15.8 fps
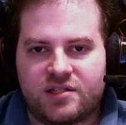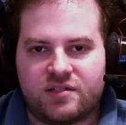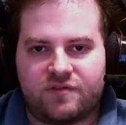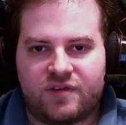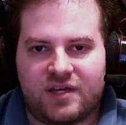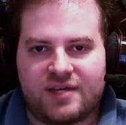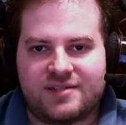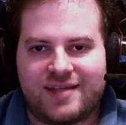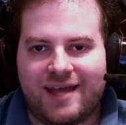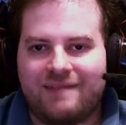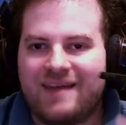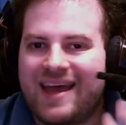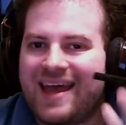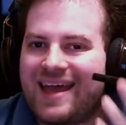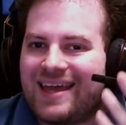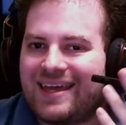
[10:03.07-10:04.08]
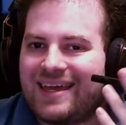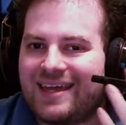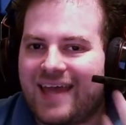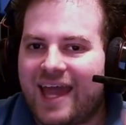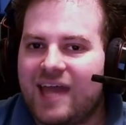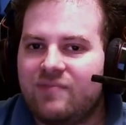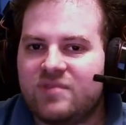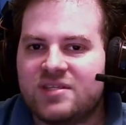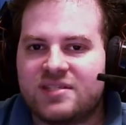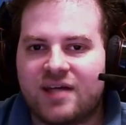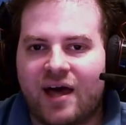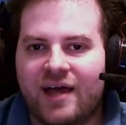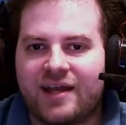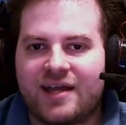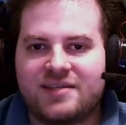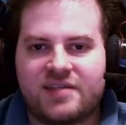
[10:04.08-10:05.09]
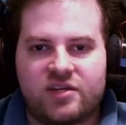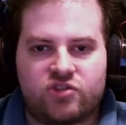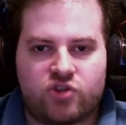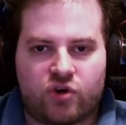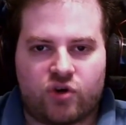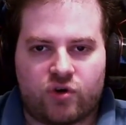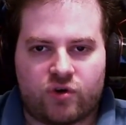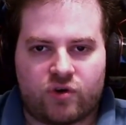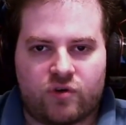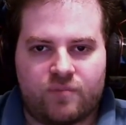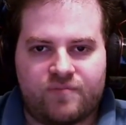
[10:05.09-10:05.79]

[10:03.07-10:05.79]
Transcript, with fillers: is that game design as a term